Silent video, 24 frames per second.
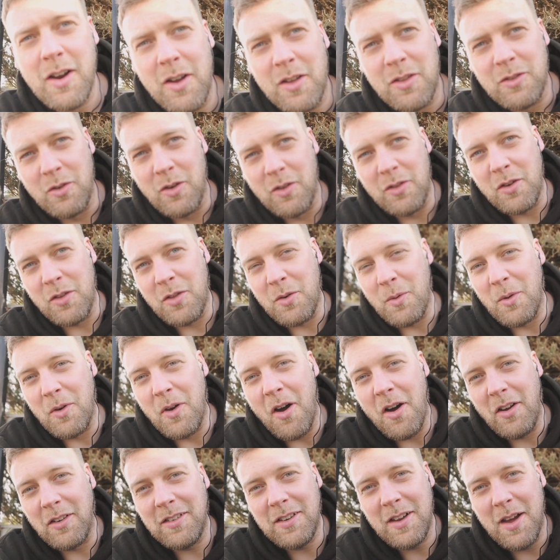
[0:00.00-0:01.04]
throw the other one
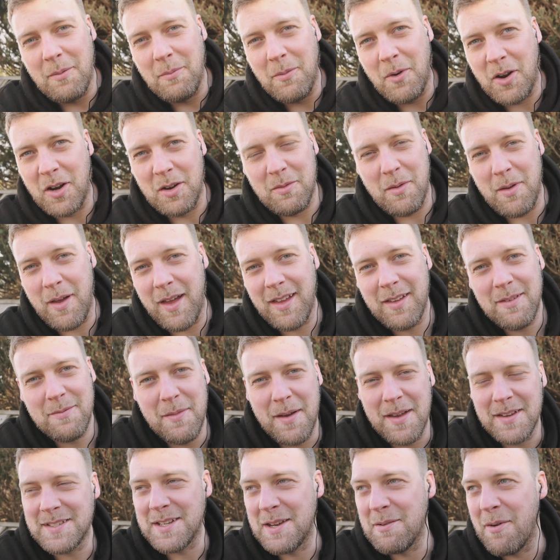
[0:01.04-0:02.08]
on. I'm not going to be
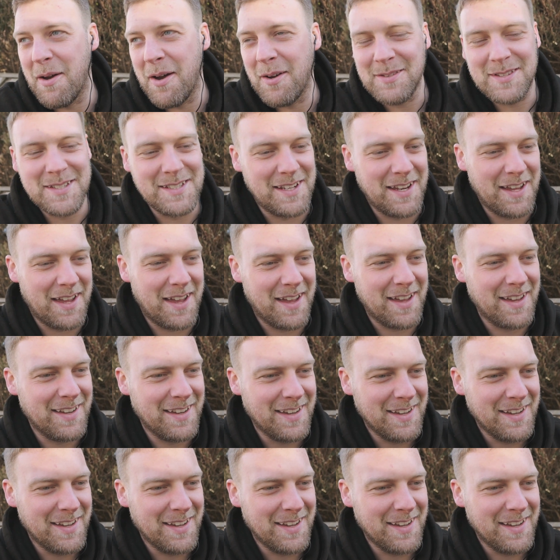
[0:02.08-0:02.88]
messing about today.